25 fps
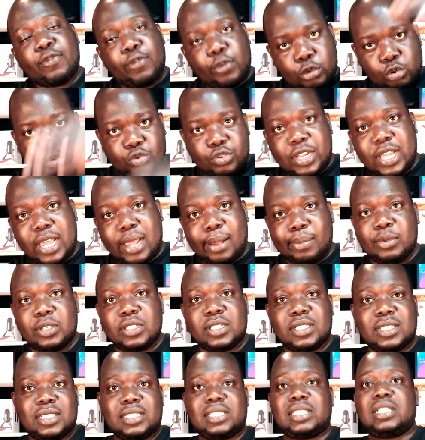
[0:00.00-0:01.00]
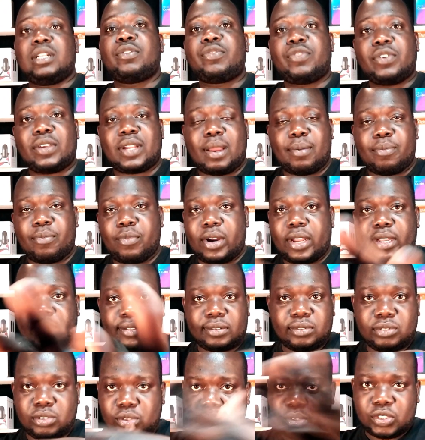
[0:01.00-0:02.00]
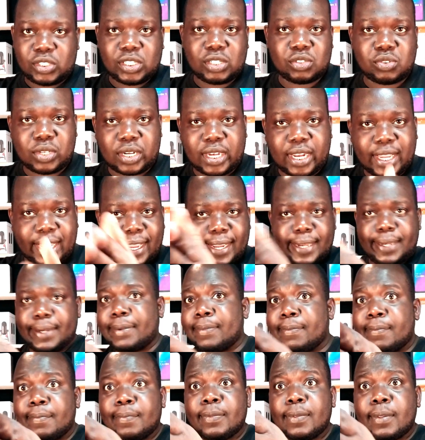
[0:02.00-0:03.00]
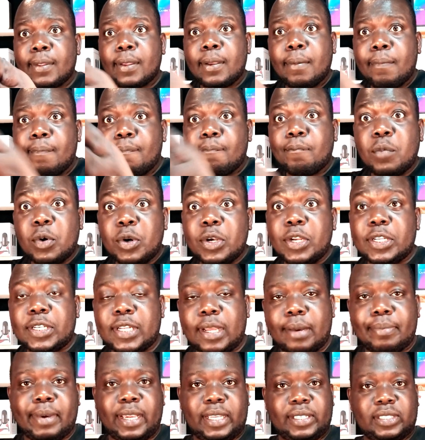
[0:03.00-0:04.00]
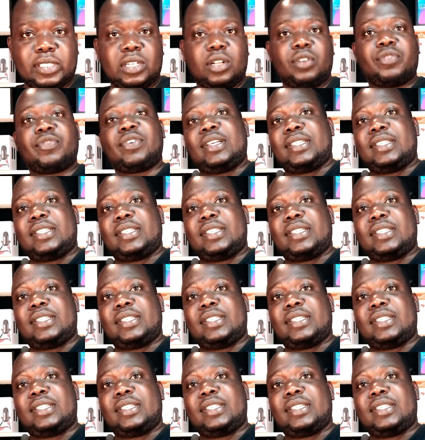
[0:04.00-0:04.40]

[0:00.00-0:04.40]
for today I'm using the selfie camera, just so that I can monitor myself